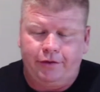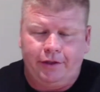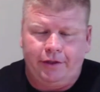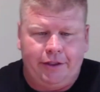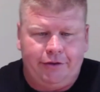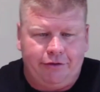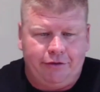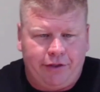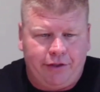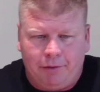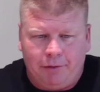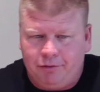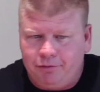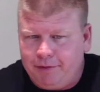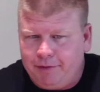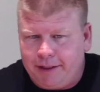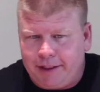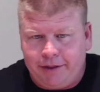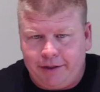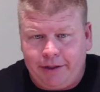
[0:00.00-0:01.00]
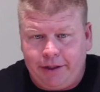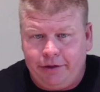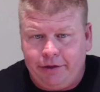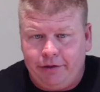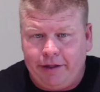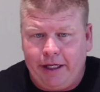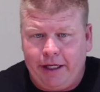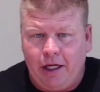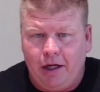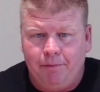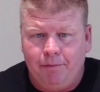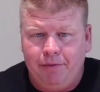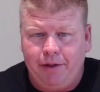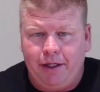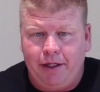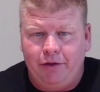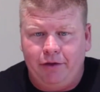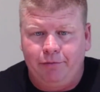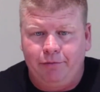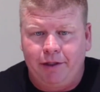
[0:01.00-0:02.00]
It just helps me continue to help
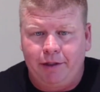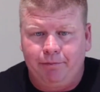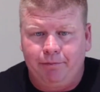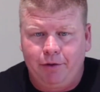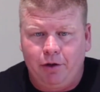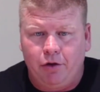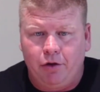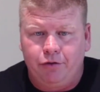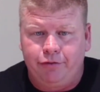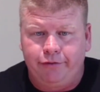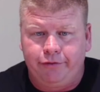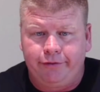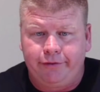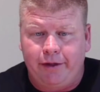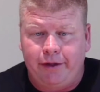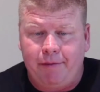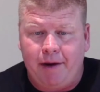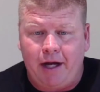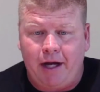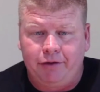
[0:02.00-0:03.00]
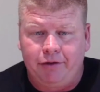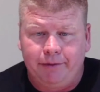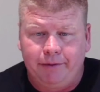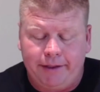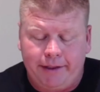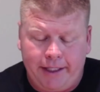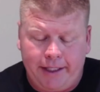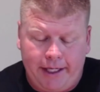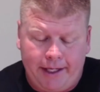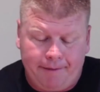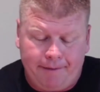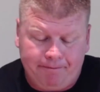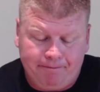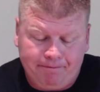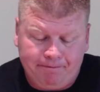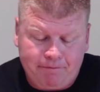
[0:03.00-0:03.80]
as many coaches as I possibly can.